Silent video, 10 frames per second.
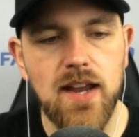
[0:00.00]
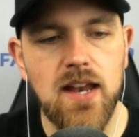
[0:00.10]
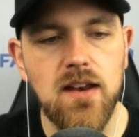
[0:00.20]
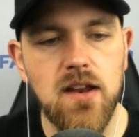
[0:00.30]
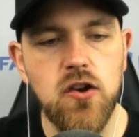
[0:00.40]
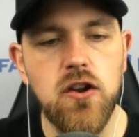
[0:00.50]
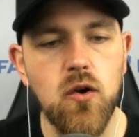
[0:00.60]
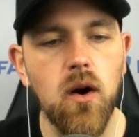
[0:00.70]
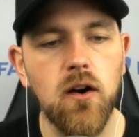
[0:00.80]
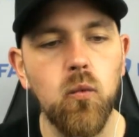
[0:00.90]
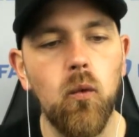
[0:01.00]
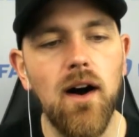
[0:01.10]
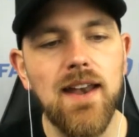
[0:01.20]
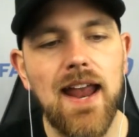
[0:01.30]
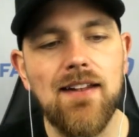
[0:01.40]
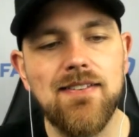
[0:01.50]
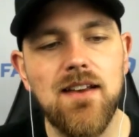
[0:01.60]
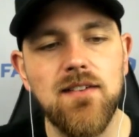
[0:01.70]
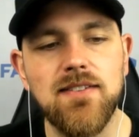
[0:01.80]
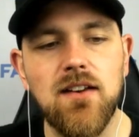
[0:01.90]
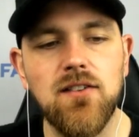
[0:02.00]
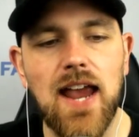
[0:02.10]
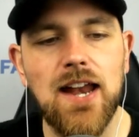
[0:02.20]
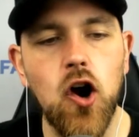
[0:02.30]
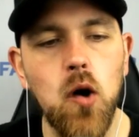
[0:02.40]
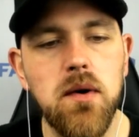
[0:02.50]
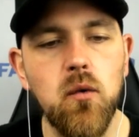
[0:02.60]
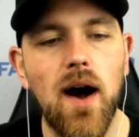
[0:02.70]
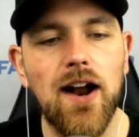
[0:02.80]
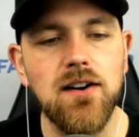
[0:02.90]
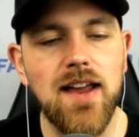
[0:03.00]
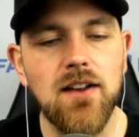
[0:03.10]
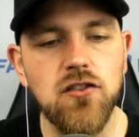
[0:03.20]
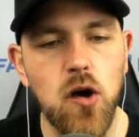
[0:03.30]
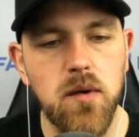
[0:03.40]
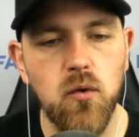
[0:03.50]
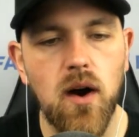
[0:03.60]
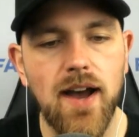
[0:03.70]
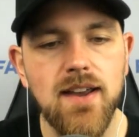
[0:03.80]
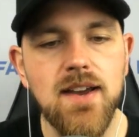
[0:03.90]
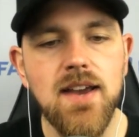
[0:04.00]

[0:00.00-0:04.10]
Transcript: In New York, 1 8778 HOPE NY or text HOPE NY.